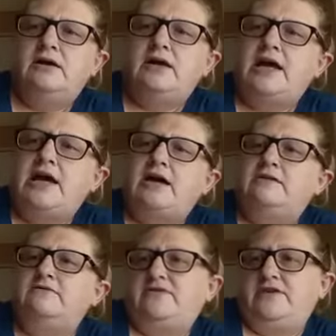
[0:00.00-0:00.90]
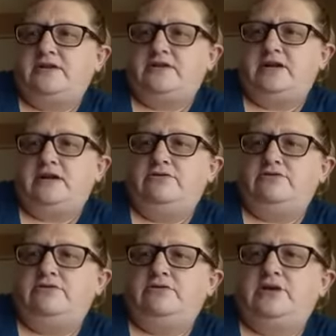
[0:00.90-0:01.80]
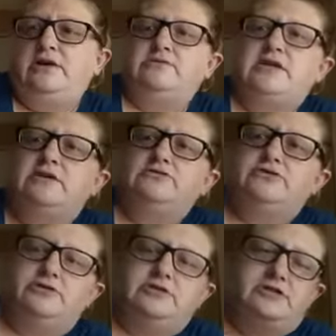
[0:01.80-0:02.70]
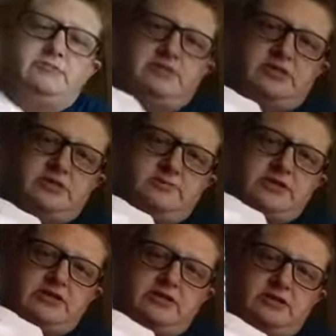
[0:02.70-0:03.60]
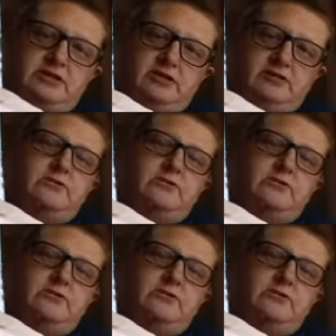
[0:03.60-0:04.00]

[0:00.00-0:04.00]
Advent calendar, countdown to Christmas, basically.